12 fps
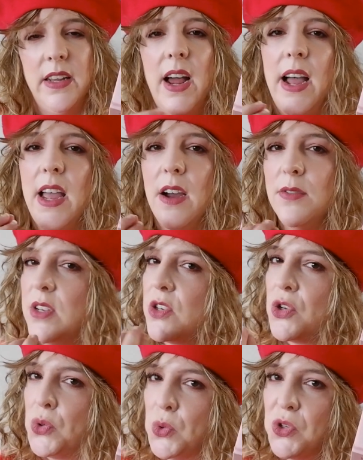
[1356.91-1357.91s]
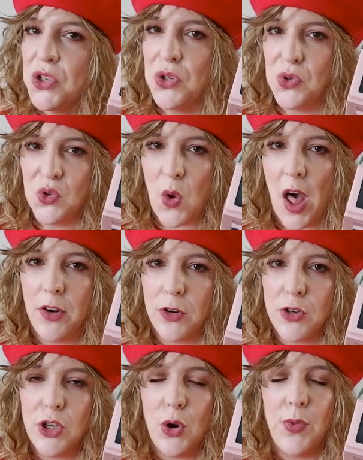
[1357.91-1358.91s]
that I have this cool to neutral
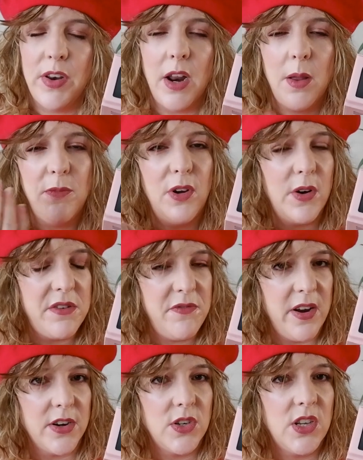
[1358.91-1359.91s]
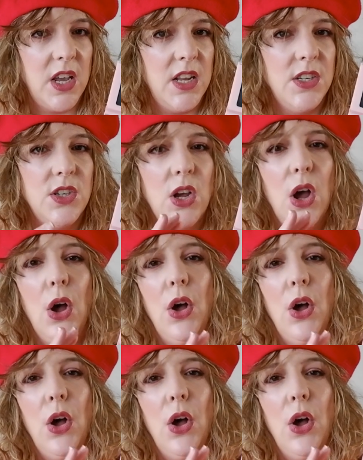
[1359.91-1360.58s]
undertone and that I'm very fair-skinned,